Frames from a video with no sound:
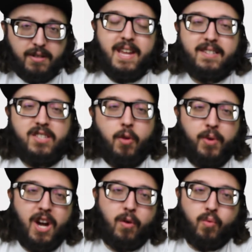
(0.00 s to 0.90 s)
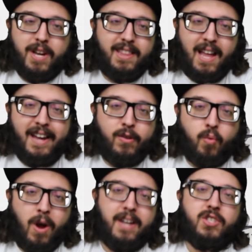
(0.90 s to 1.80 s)
Next up, we got
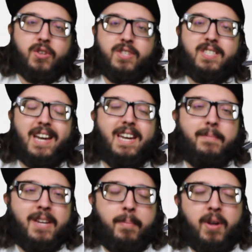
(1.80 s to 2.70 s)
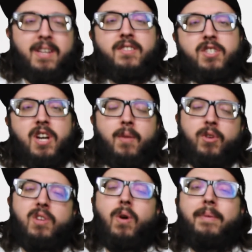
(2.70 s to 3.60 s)
Redline Ricer. This guy hit me up on Instagram,
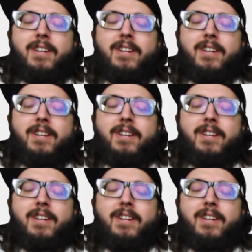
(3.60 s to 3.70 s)
really wanted